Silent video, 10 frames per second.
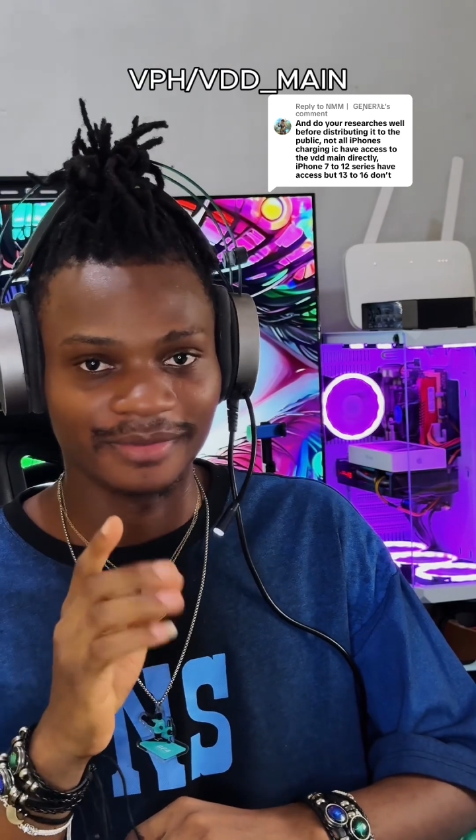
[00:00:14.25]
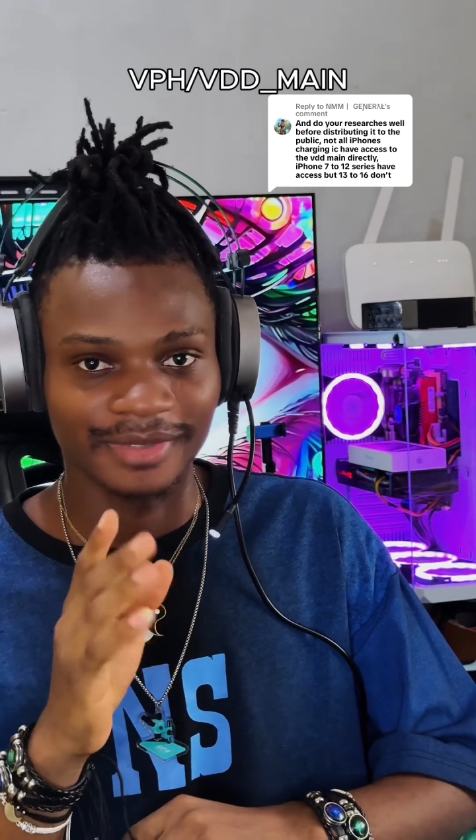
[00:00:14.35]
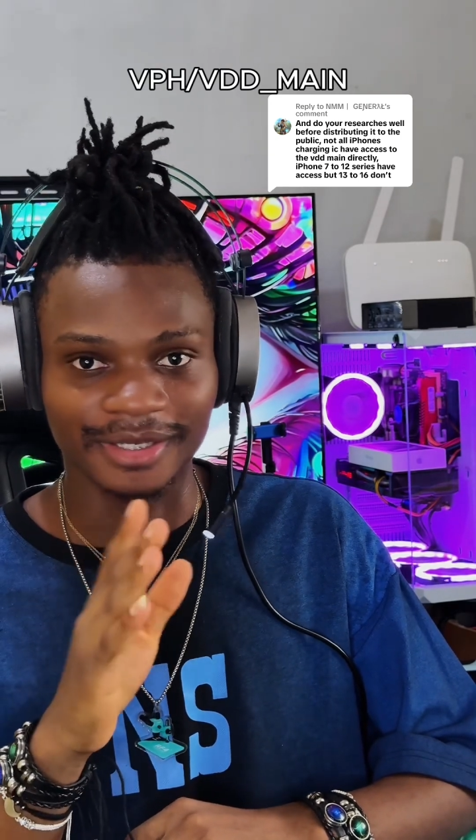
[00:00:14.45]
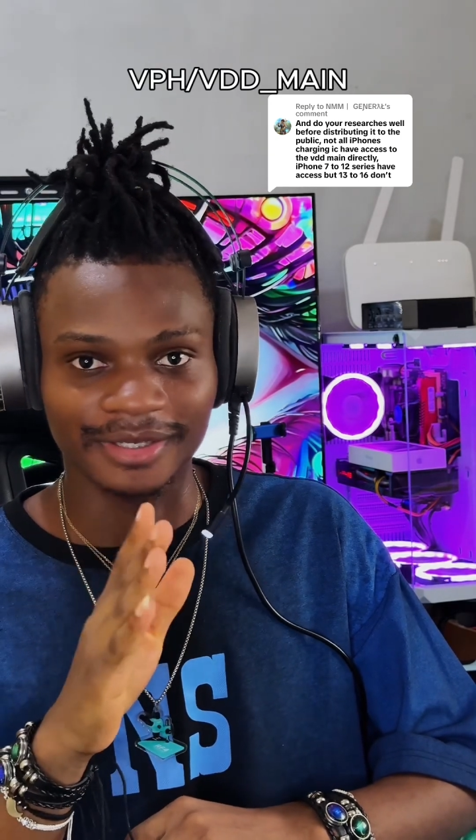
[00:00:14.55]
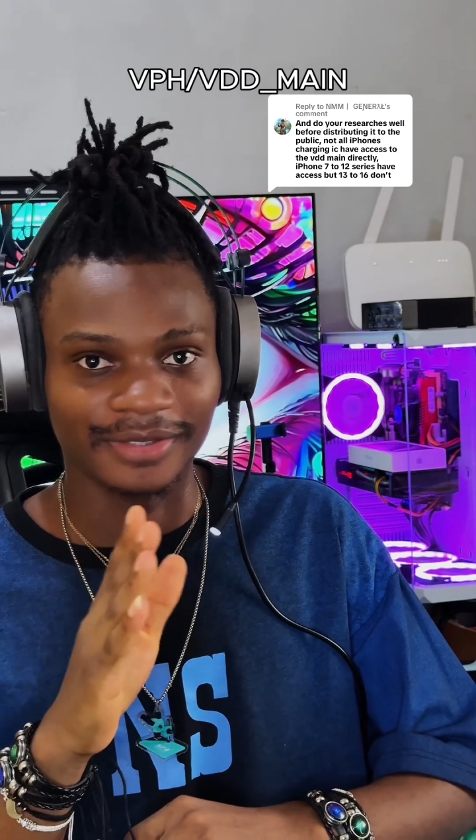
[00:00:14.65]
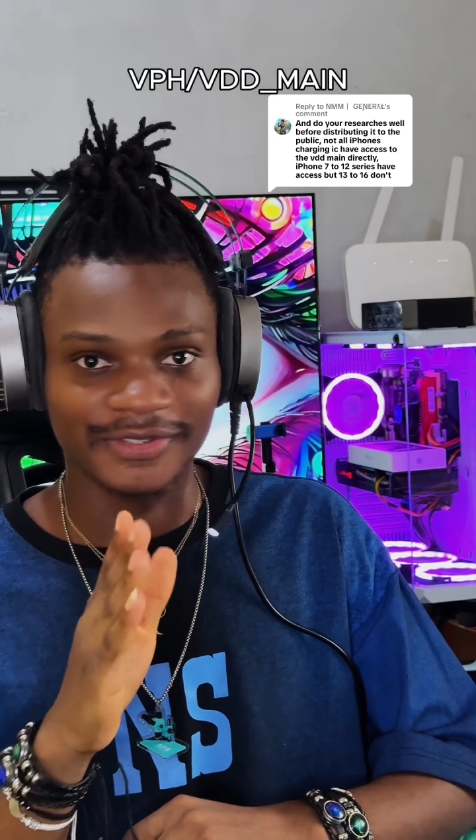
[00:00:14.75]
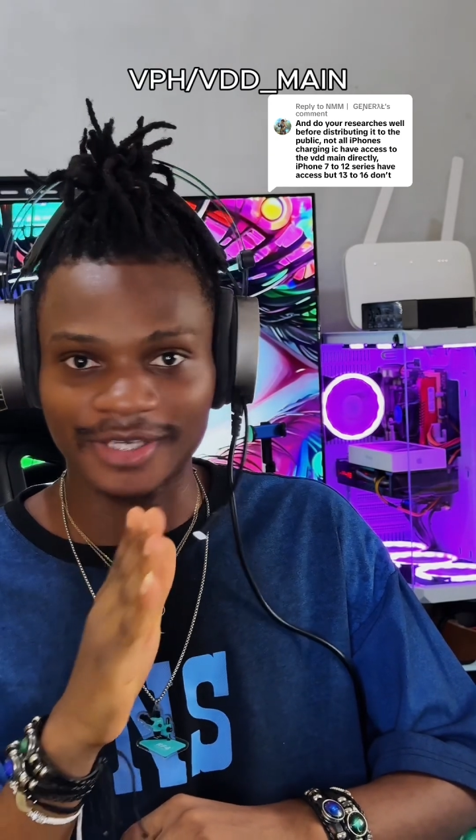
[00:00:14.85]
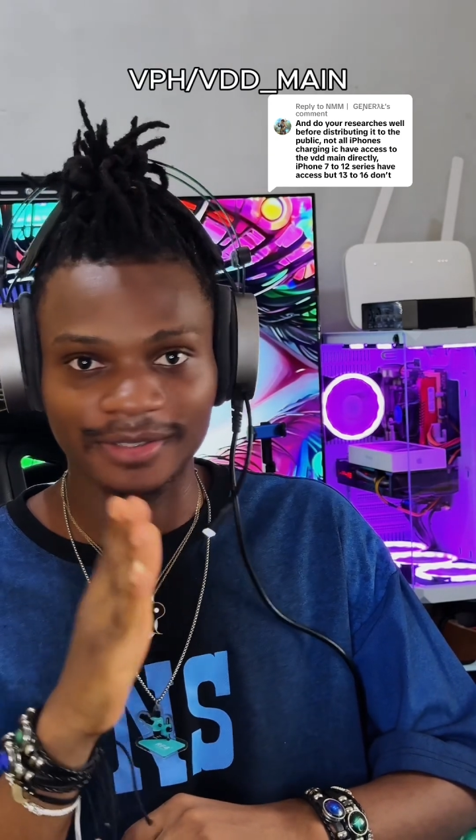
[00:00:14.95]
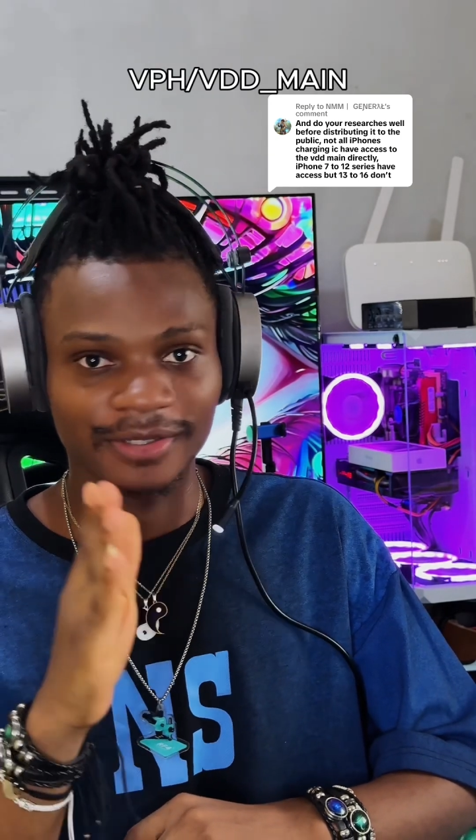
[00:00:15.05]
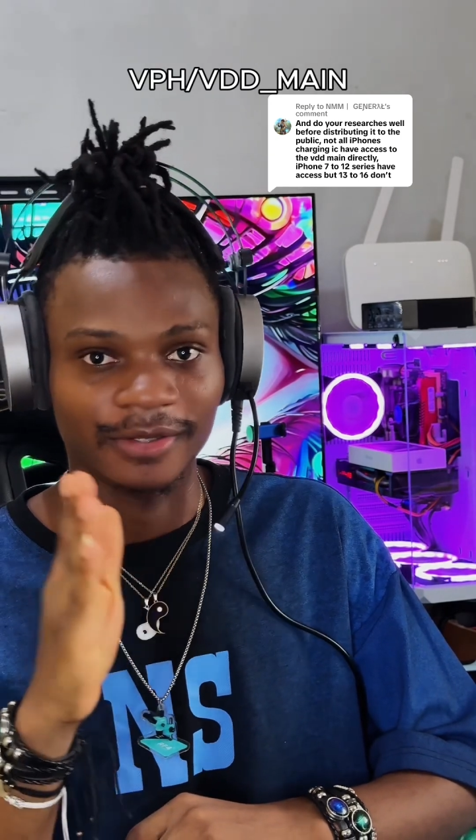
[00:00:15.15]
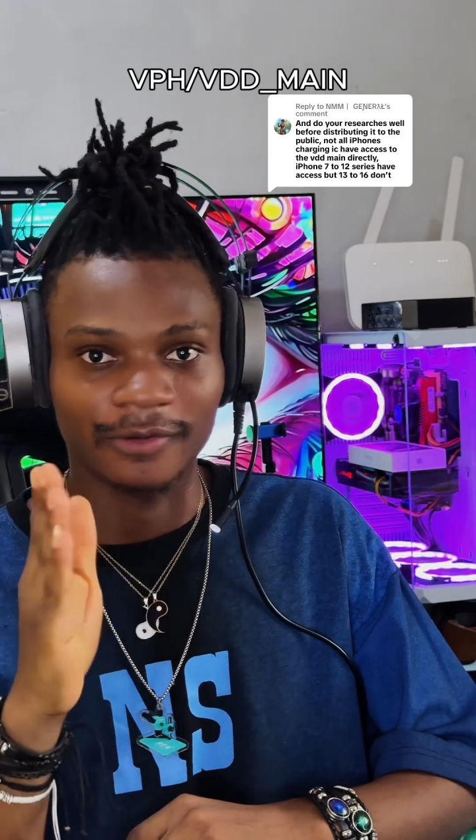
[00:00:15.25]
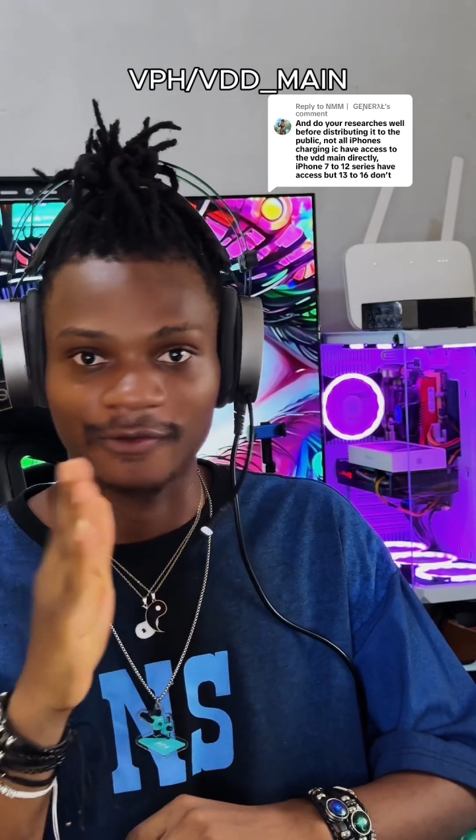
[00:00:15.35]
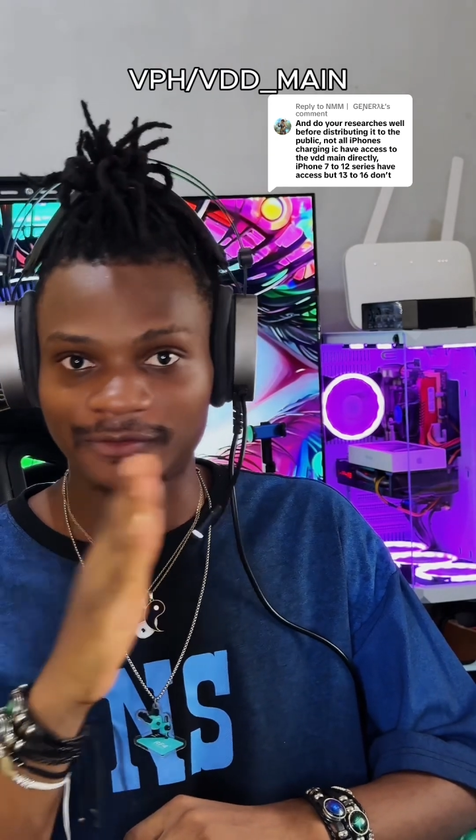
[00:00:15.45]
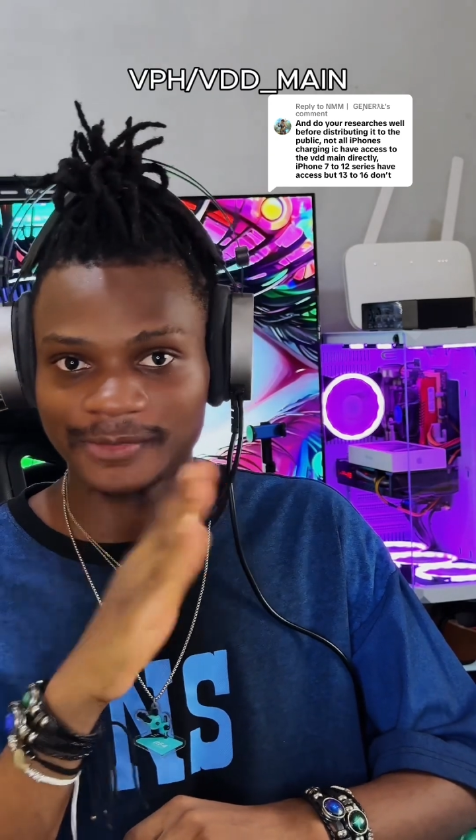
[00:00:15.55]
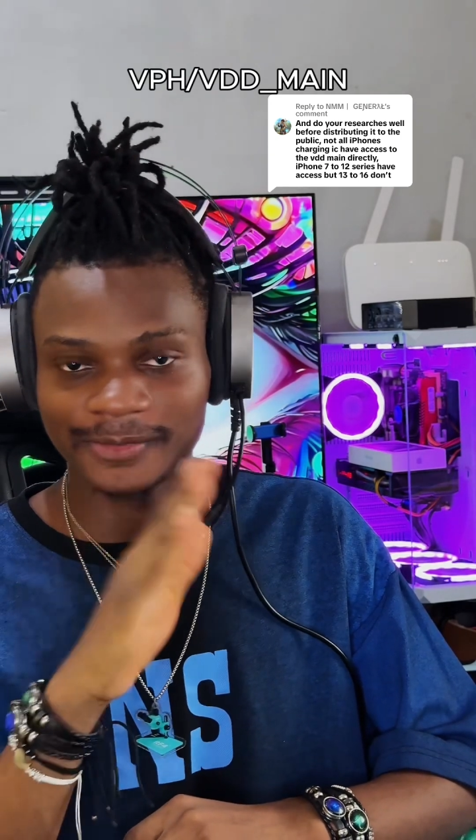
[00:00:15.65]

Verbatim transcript: He sent a lot of